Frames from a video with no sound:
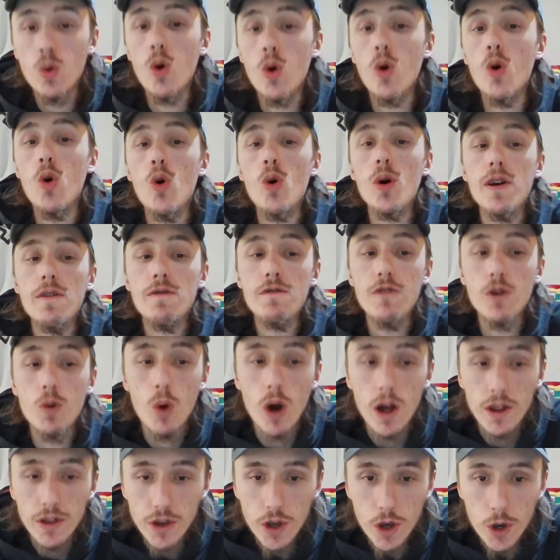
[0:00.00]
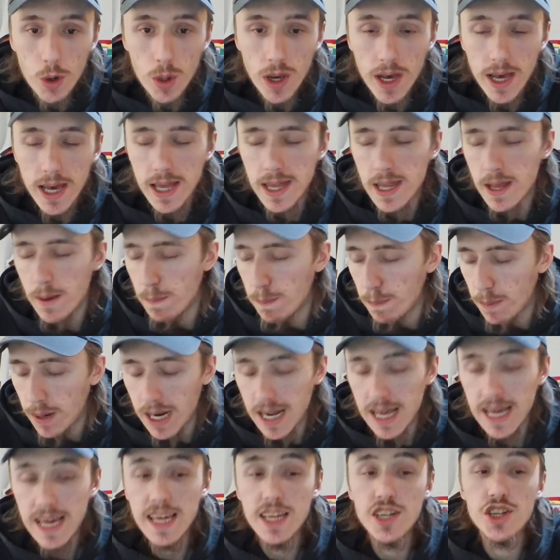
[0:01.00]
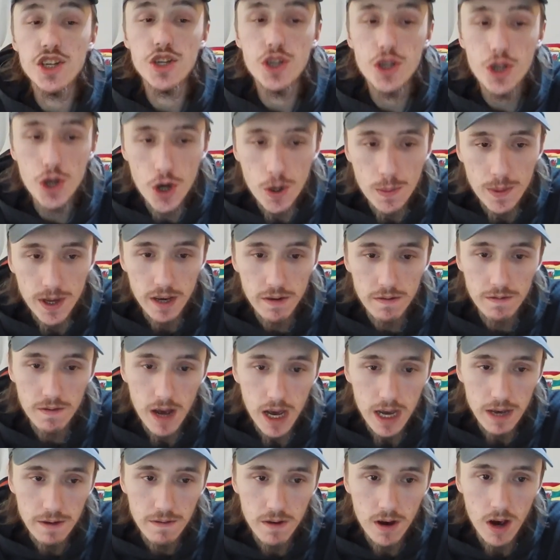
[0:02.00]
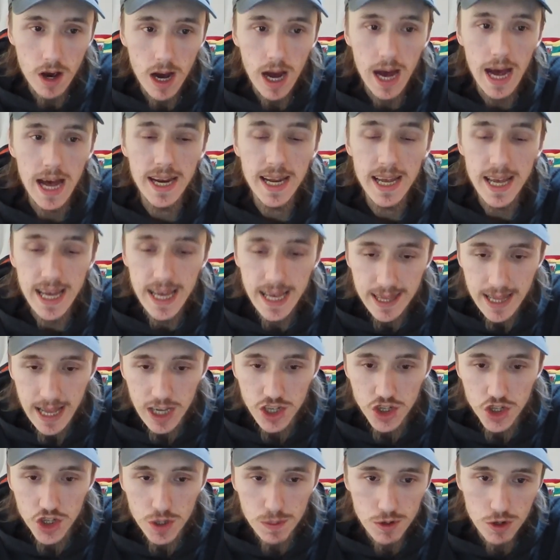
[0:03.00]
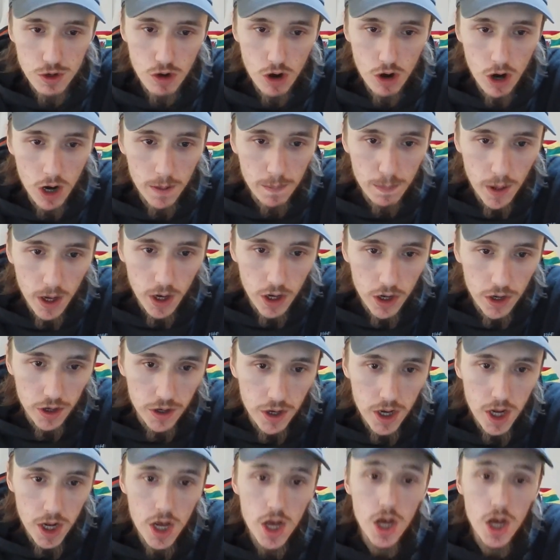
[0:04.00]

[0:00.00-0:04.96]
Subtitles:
or if you are new here, then please do me a favour and hit that subscribe button.